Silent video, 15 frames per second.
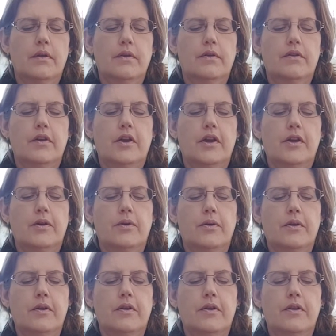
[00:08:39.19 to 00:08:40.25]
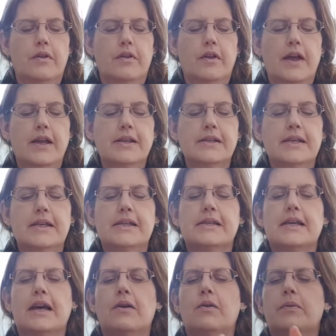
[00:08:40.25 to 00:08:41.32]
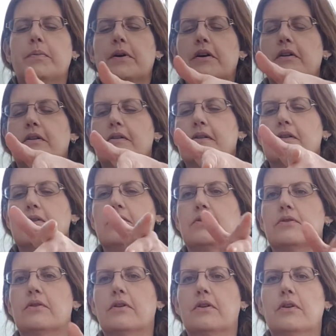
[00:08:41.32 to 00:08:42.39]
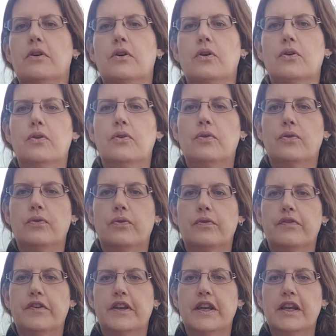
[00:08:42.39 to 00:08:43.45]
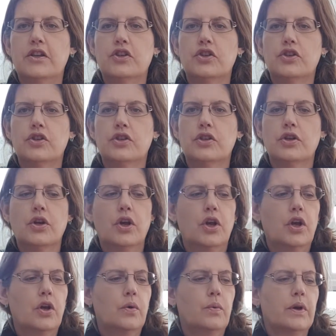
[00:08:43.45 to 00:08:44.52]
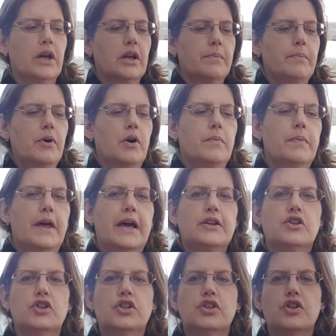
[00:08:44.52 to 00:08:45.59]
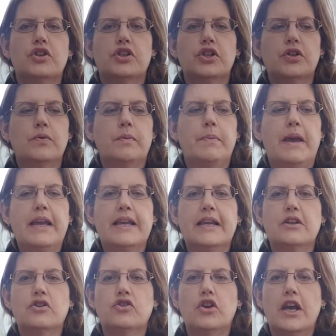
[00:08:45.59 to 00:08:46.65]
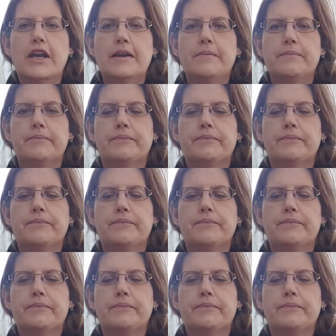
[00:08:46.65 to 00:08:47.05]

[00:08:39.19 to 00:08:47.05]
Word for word: So that is our parcel all finished. We're going to pop that just onto a baking tray.